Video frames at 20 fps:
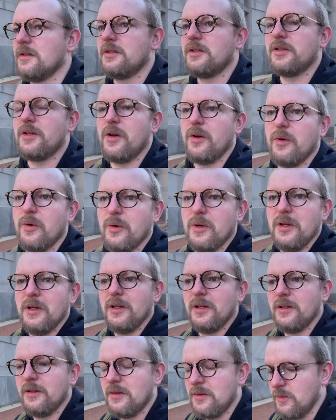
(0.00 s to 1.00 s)
So
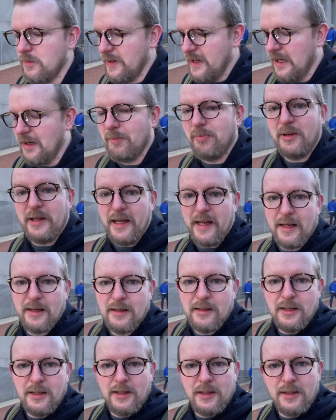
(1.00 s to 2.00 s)
we had a plan
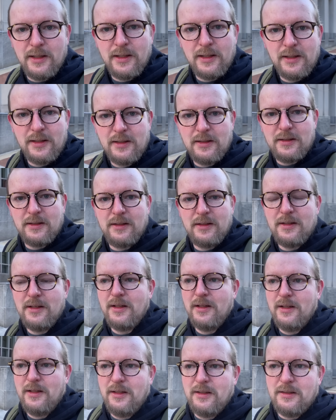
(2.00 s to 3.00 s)

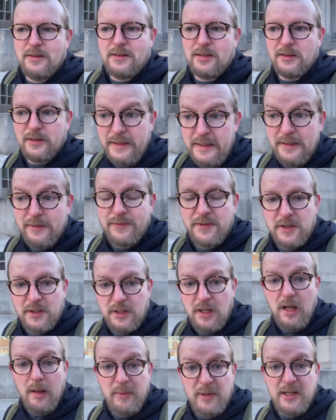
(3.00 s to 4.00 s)
to leave the
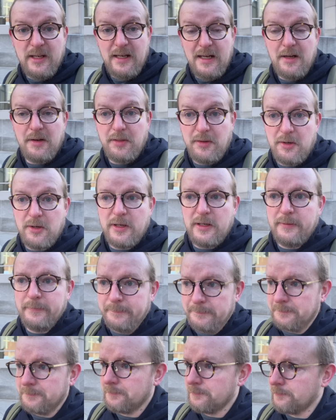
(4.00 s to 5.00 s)
lobby at
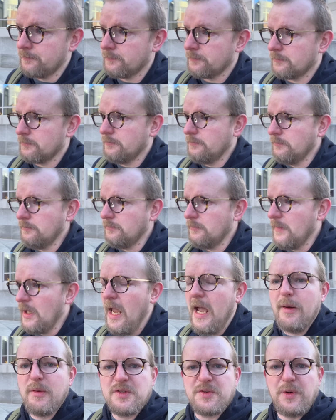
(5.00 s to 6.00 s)

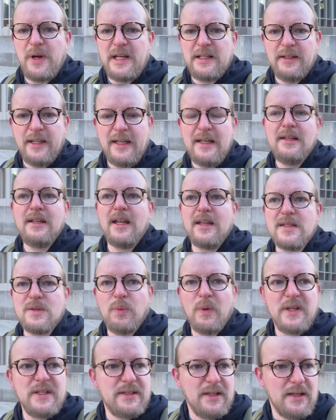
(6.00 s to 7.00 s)
8.30. I was running late, as
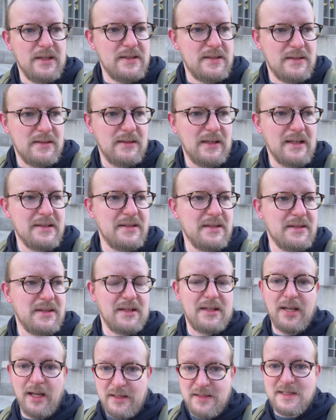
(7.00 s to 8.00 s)
one does, as is
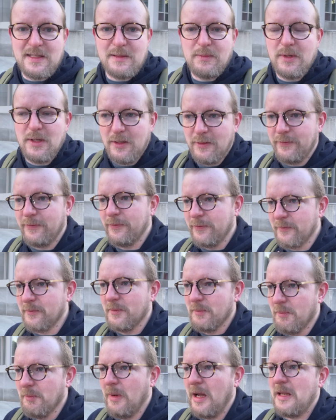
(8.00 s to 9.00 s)
the custom of
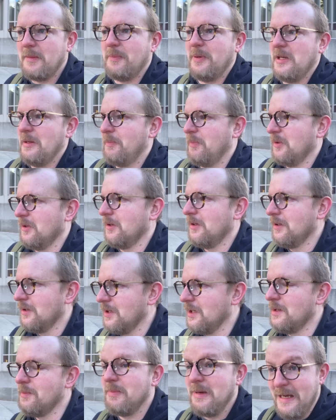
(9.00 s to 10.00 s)
my people,
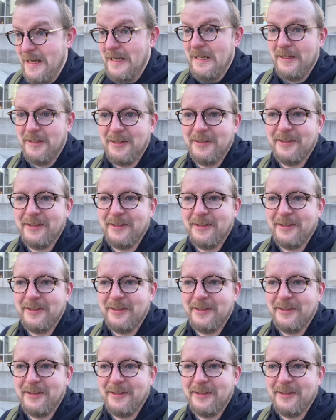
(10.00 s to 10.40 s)
me.